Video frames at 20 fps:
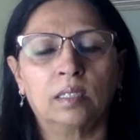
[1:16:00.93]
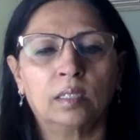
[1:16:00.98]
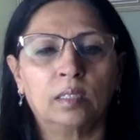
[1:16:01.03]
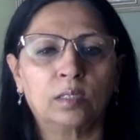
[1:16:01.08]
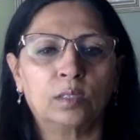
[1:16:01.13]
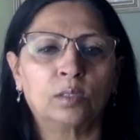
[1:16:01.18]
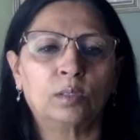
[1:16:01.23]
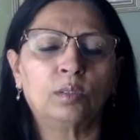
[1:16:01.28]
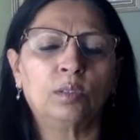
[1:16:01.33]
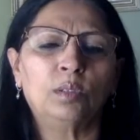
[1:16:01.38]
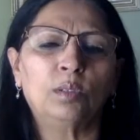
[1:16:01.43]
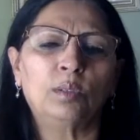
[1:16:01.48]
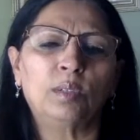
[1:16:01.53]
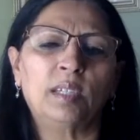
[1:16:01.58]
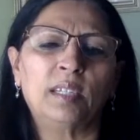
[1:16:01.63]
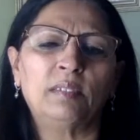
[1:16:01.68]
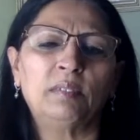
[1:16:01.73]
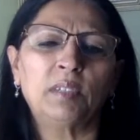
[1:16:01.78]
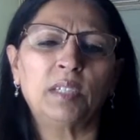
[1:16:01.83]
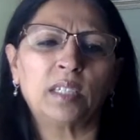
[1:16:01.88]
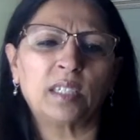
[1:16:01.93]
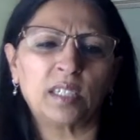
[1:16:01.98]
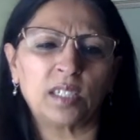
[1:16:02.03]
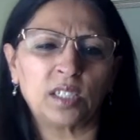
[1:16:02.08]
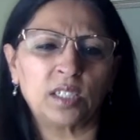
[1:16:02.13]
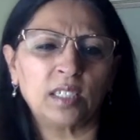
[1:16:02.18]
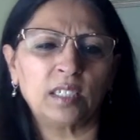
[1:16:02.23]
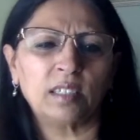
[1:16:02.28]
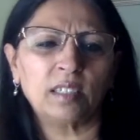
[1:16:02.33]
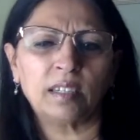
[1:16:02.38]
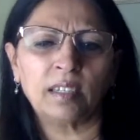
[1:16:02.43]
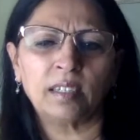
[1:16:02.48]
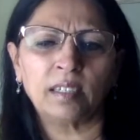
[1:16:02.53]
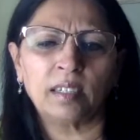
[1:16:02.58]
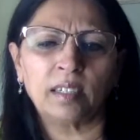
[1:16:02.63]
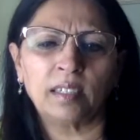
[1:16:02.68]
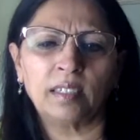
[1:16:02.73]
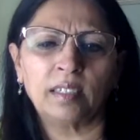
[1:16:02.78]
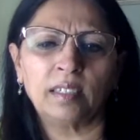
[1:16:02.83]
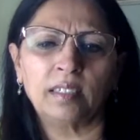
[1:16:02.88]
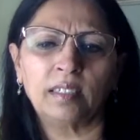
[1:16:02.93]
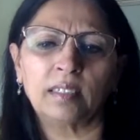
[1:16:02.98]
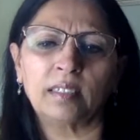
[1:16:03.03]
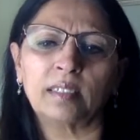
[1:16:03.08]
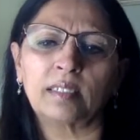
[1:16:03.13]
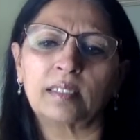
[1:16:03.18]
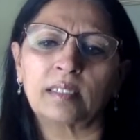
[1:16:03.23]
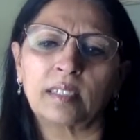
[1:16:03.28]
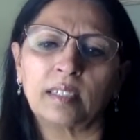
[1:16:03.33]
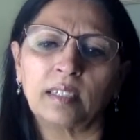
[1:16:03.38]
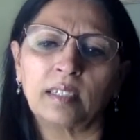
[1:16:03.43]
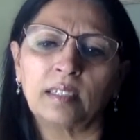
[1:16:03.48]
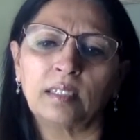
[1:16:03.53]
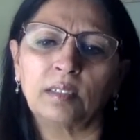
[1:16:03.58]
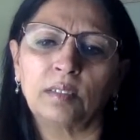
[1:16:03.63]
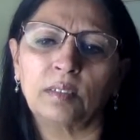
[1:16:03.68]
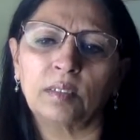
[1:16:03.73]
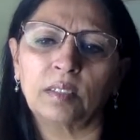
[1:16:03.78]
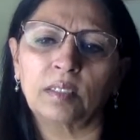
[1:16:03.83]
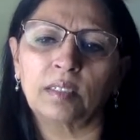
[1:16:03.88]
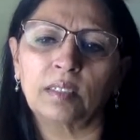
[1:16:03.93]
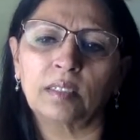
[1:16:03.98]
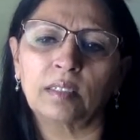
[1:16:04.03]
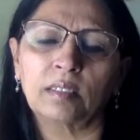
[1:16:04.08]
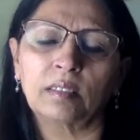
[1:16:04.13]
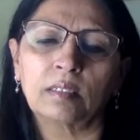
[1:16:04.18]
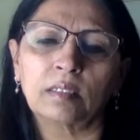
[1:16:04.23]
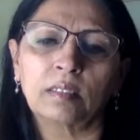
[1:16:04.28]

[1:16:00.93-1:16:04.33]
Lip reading: So you live in Russia? I didn't understand your...